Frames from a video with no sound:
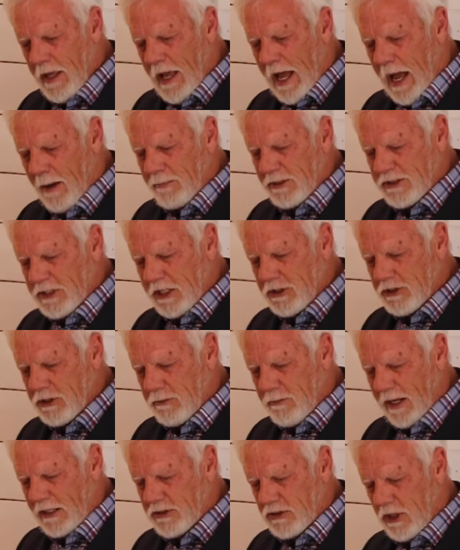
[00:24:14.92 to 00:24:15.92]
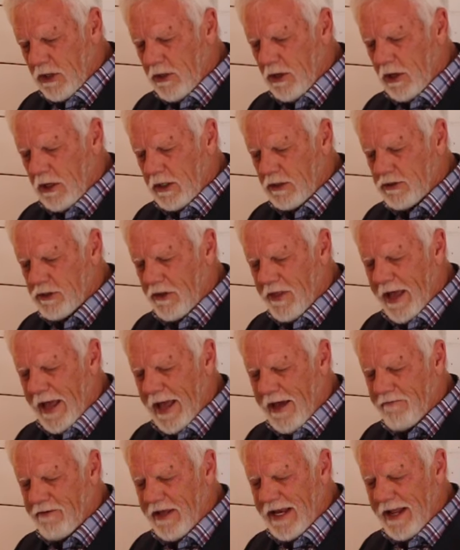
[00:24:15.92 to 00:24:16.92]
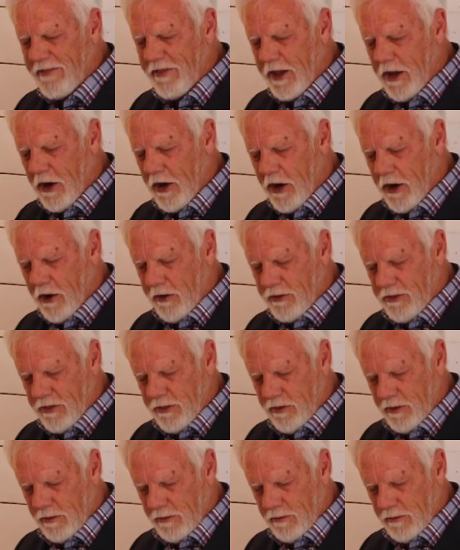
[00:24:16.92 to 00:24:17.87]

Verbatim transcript: I beseech you, my son, look into the heaven and the earth